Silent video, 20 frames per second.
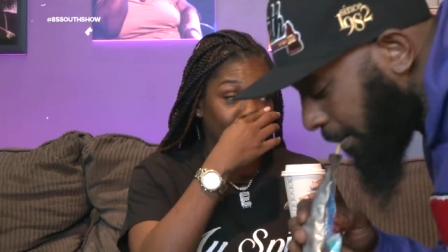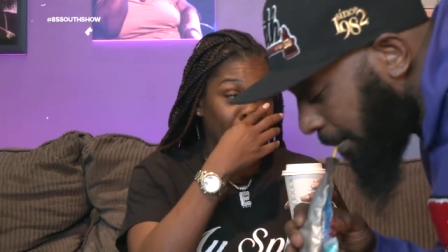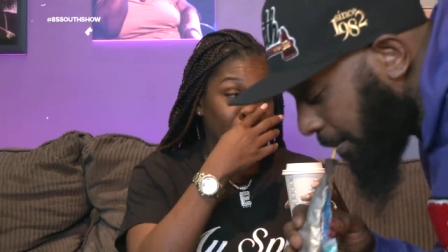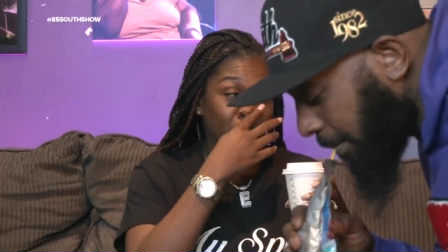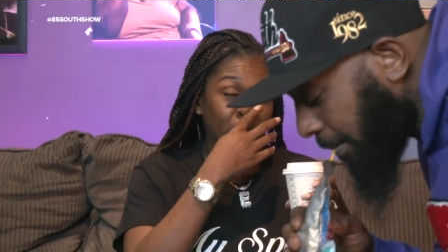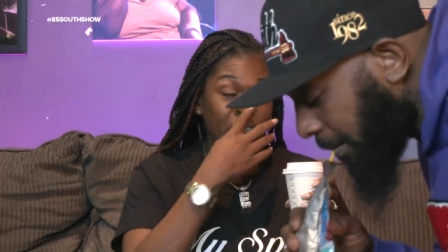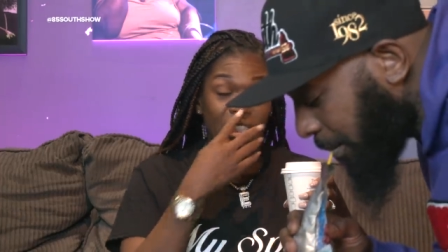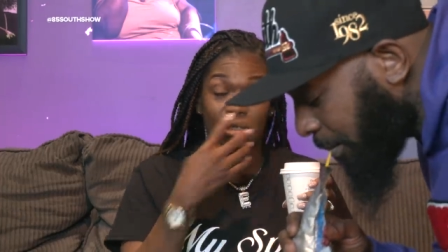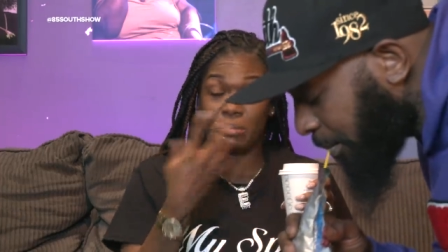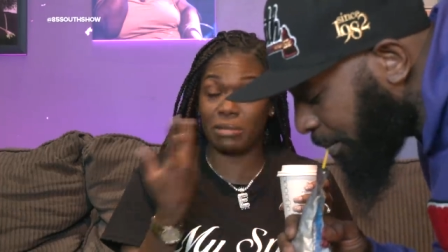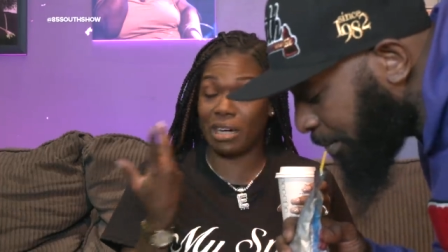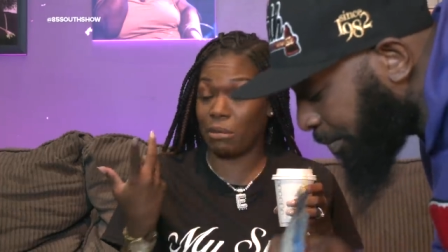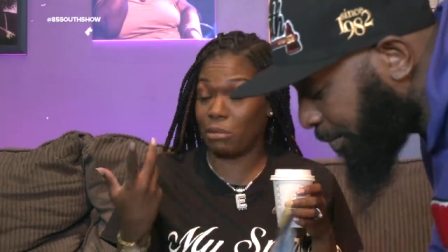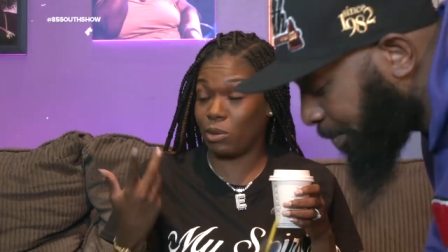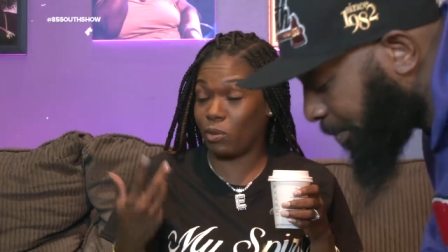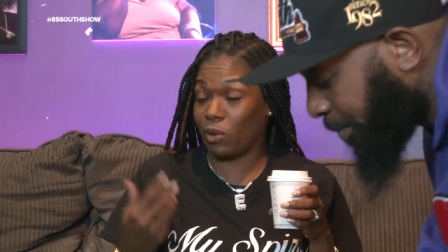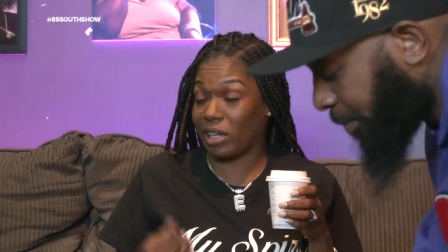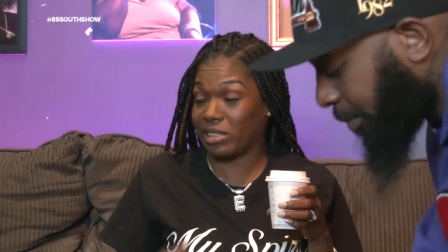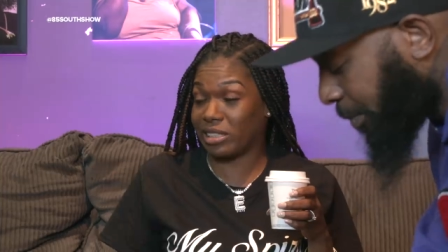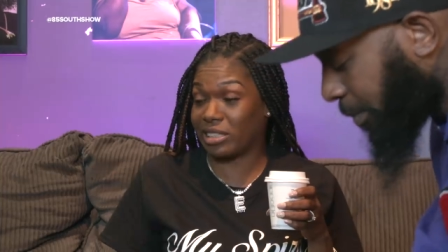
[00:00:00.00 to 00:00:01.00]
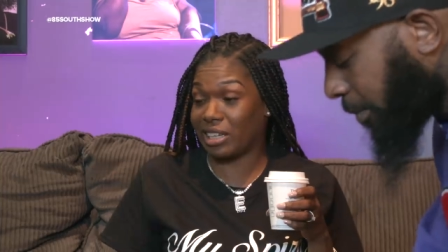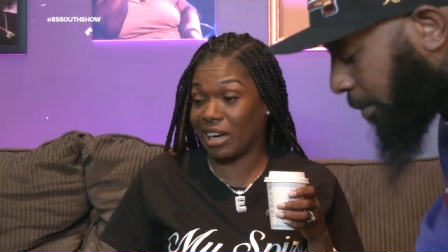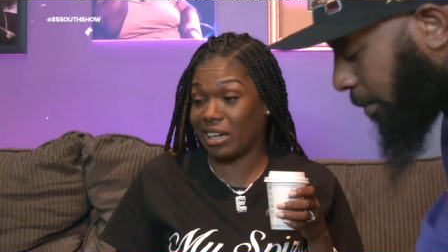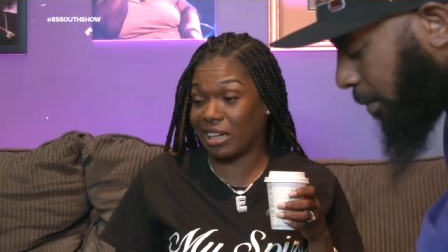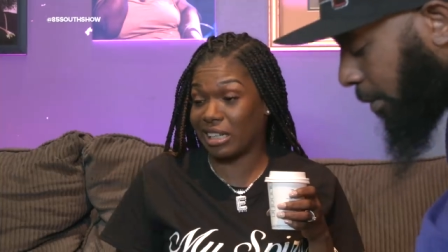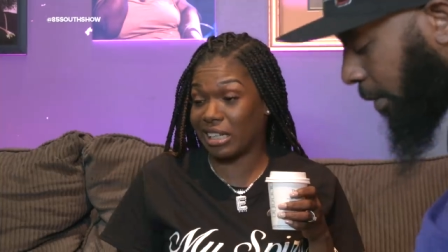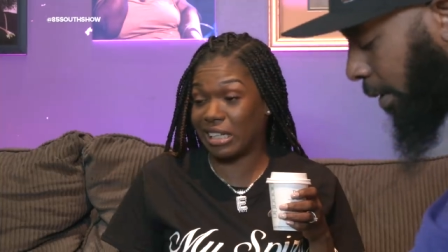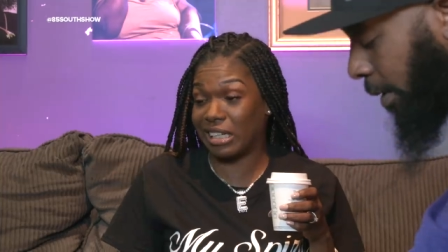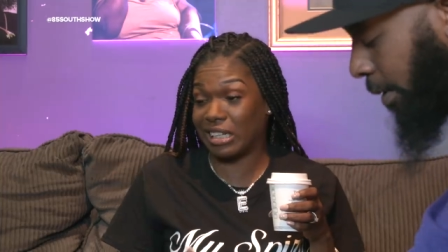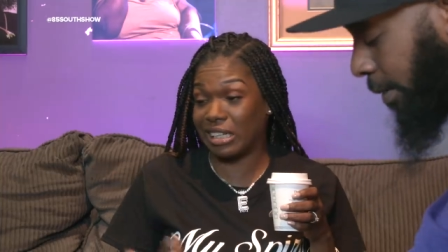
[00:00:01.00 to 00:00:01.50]
My husband got me watching all
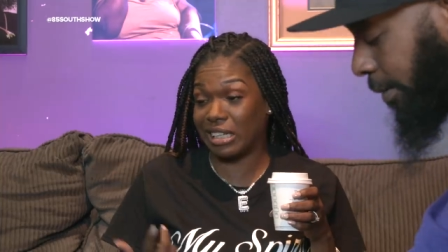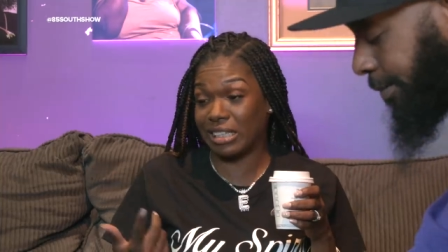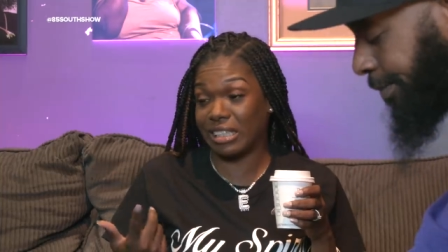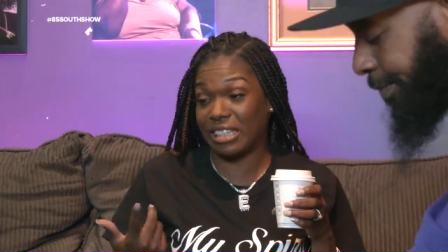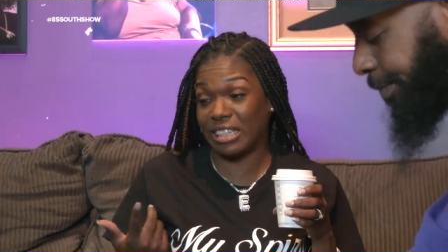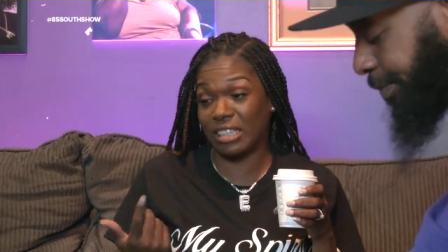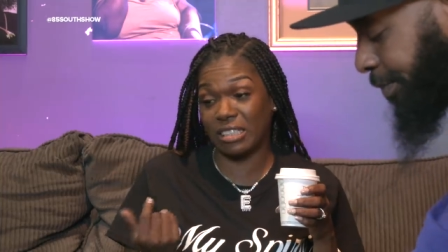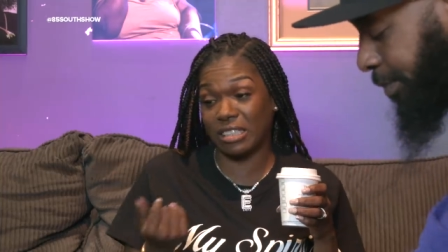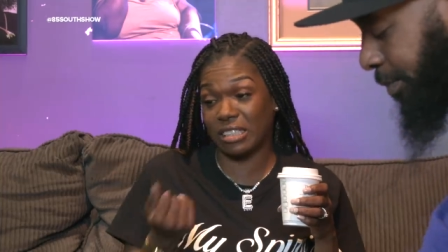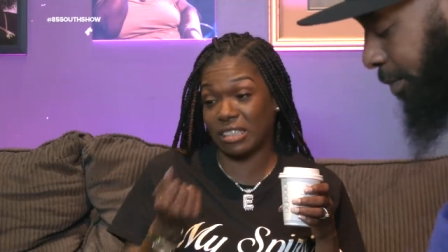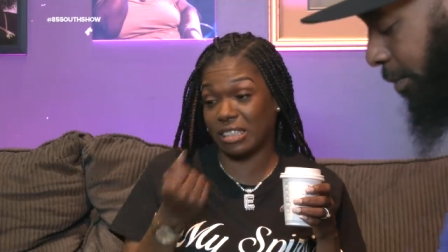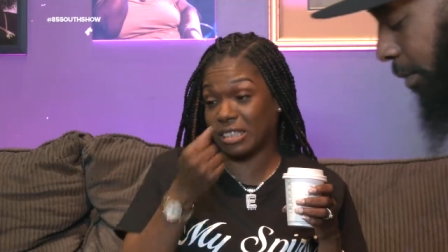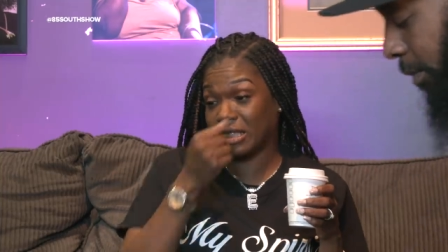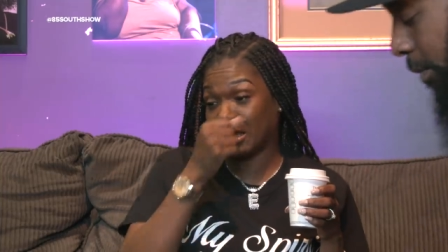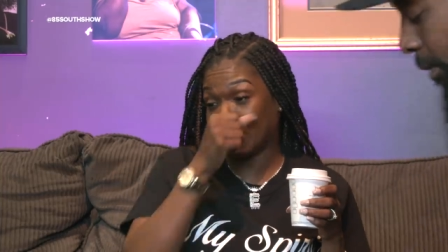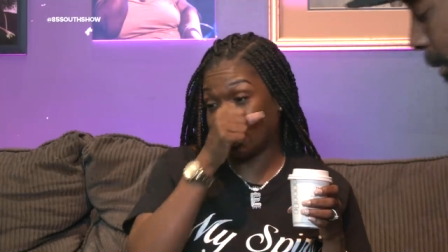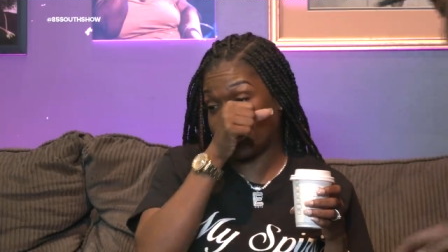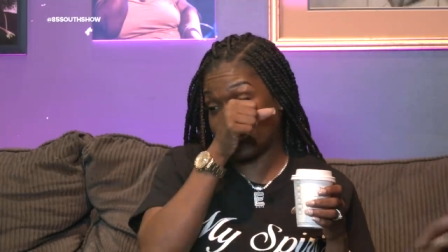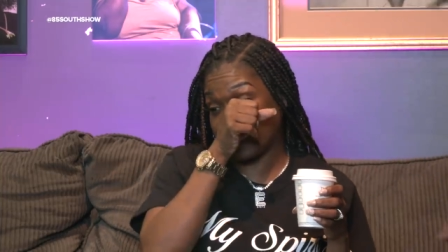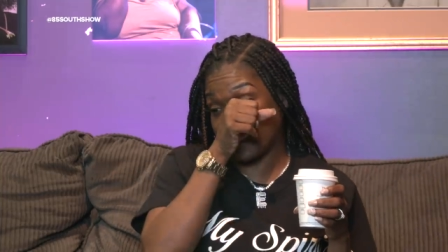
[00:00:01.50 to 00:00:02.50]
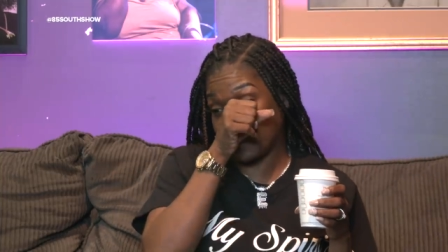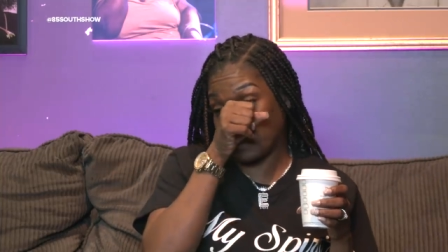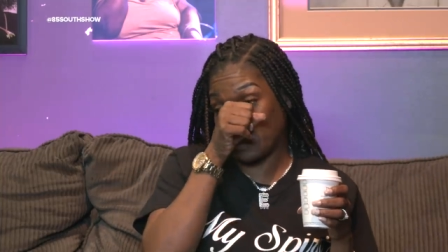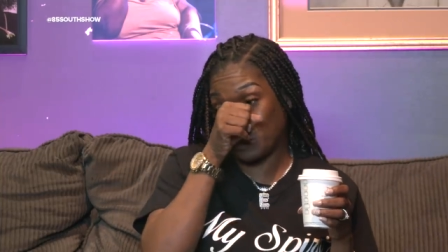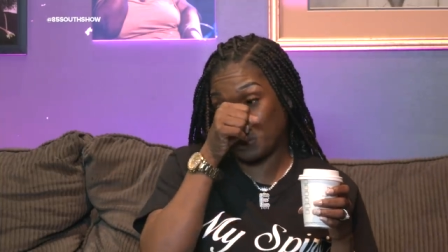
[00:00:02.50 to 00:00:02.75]
the killer, killer shit though.